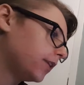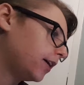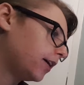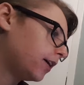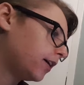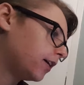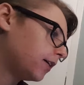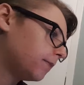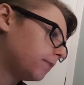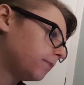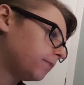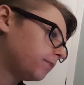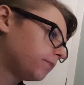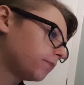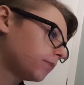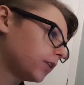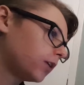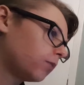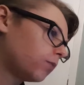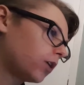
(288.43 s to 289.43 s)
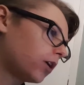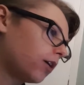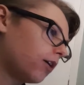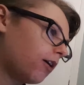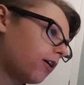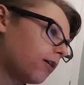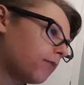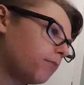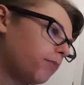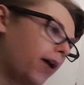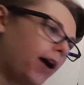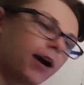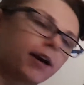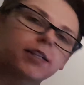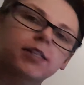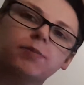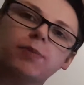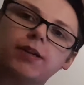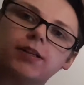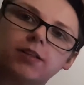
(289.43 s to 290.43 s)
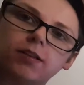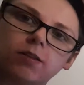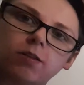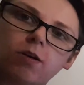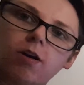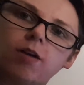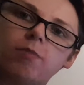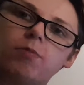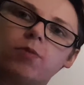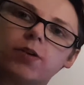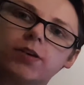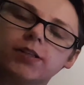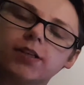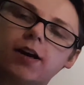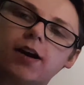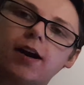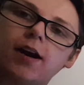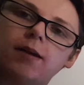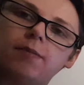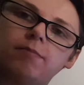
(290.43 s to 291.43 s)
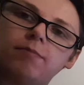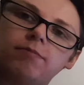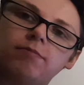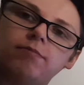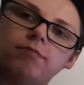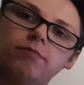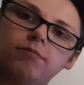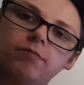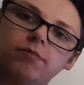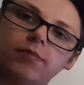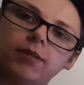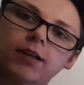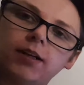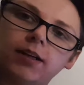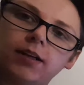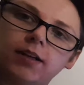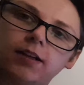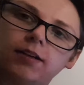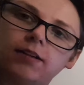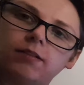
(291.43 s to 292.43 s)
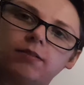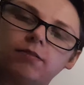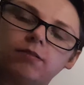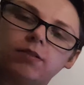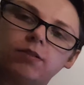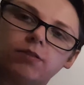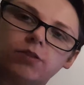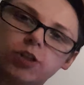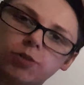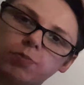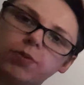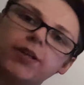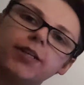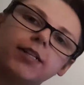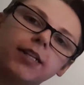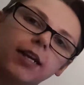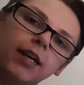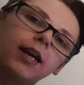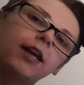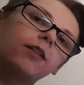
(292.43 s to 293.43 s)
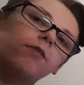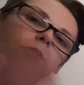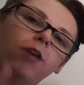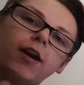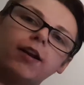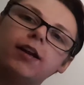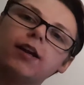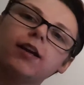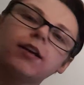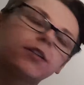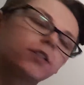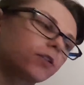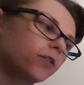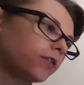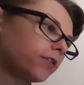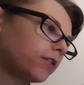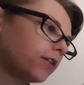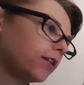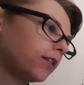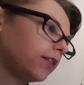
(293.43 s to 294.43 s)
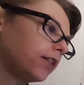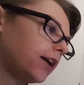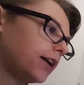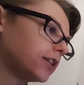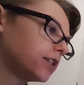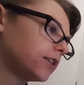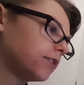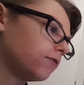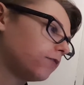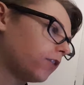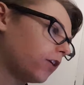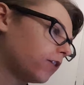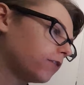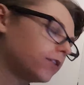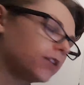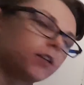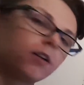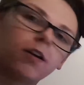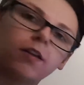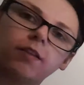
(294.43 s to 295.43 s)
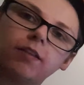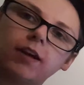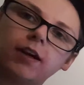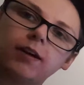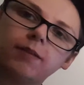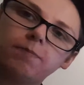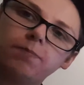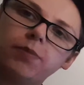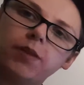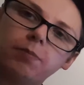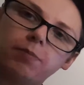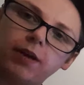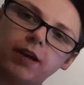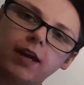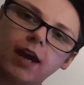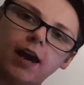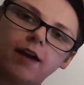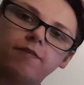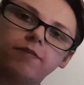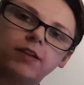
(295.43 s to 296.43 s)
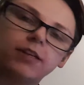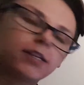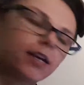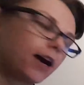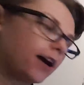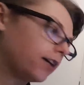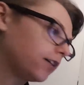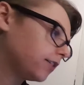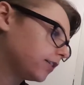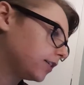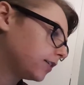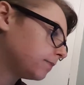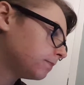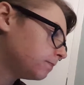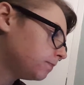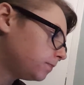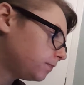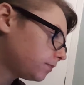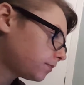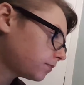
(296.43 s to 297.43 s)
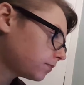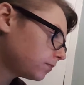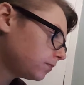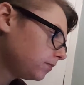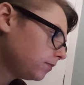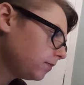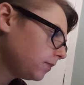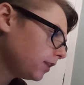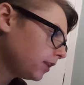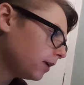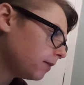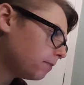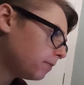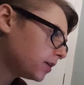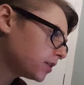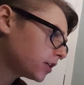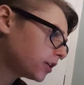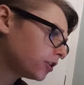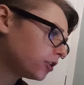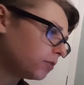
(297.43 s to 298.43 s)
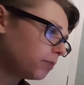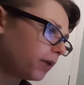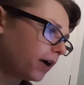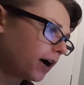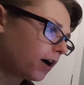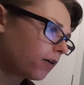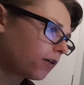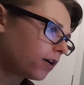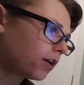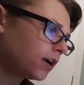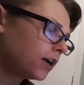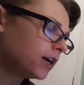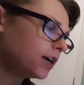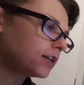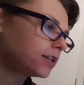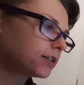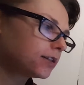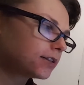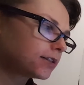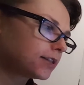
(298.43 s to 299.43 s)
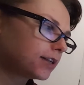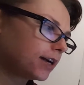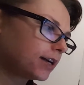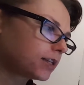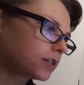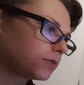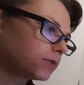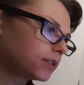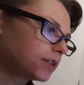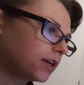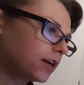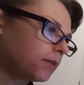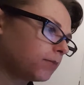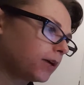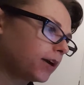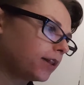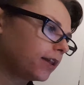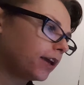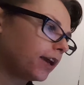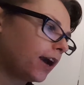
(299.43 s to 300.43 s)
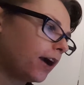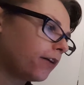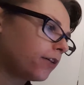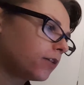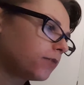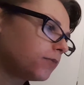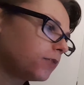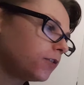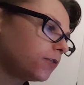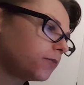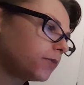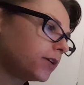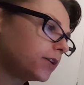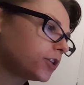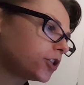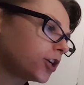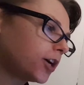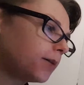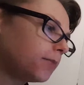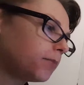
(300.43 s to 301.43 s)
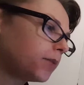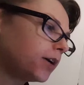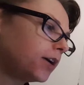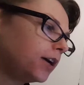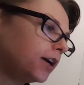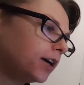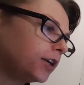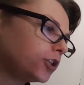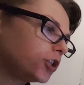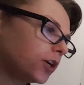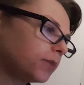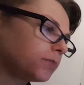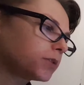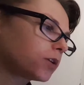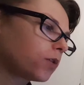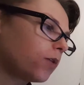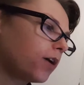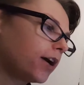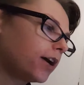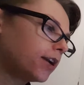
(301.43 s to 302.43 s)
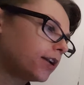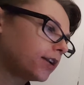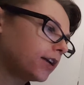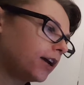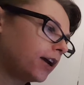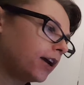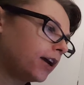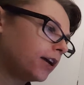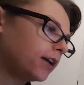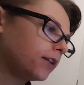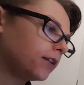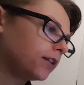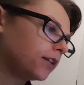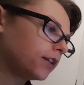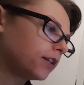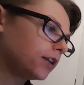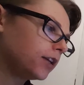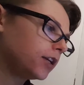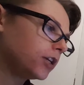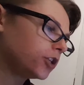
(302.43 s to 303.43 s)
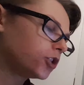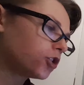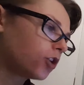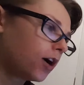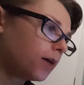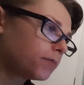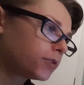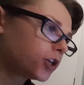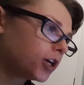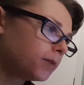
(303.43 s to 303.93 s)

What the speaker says: where our back spent a lot more time in sprinting and running. So they're less involved in all the big heavy tackling. Muscular power, So this test was done by the counter movement jump, jump squat, and the drop